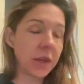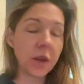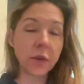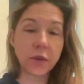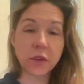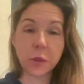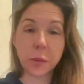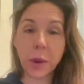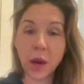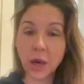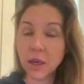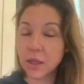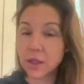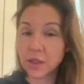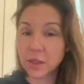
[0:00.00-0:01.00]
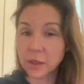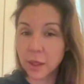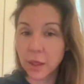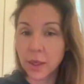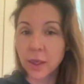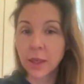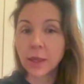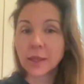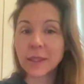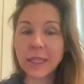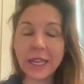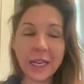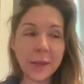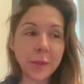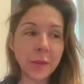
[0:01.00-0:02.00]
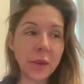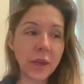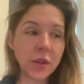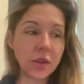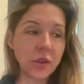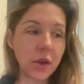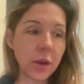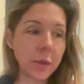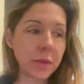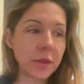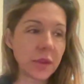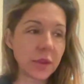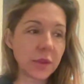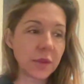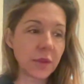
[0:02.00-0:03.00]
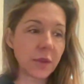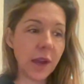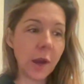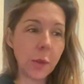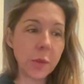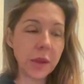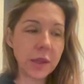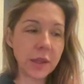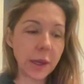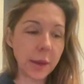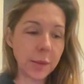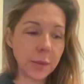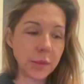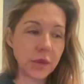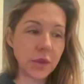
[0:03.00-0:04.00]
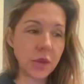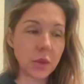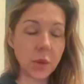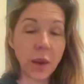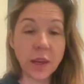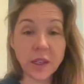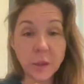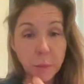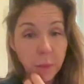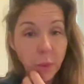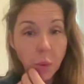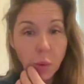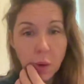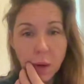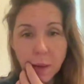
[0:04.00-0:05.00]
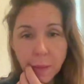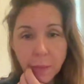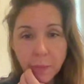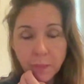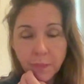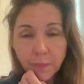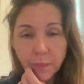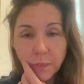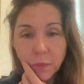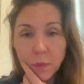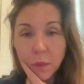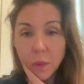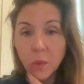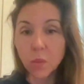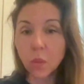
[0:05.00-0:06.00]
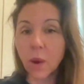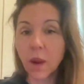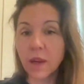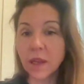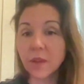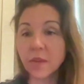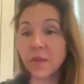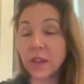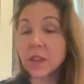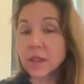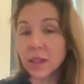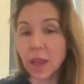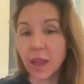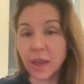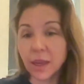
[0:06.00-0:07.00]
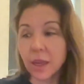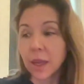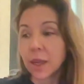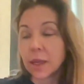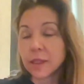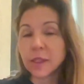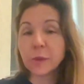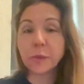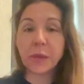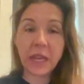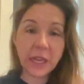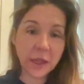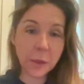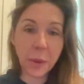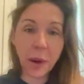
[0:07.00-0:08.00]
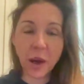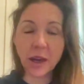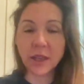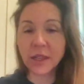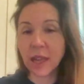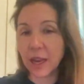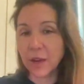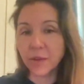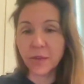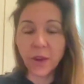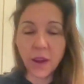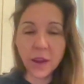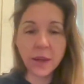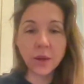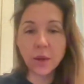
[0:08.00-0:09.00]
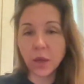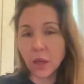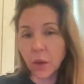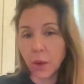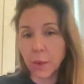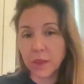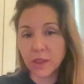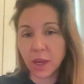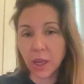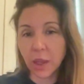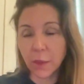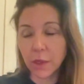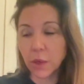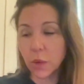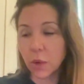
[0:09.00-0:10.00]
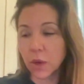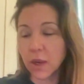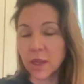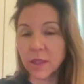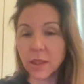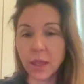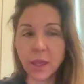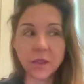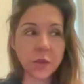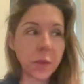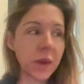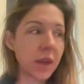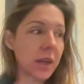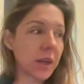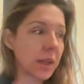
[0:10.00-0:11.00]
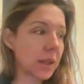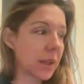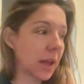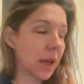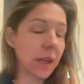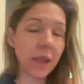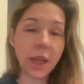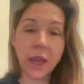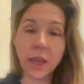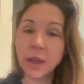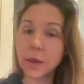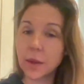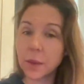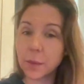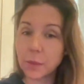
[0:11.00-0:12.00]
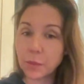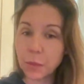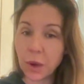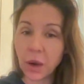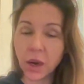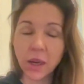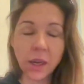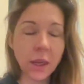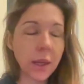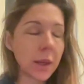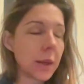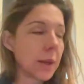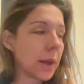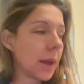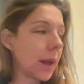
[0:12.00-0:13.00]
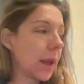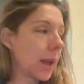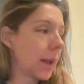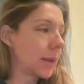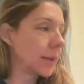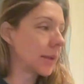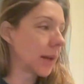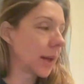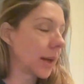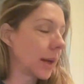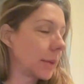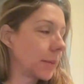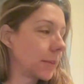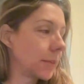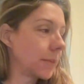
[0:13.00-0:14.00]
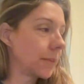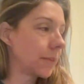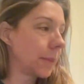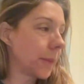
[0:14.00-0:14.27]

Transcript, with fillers: we've actually worked with the Universal Parks team in terms of helping them to explore what it feels like to be at the park and to have fun. You know, I went to Halloween Horror Nights last week at the LA park,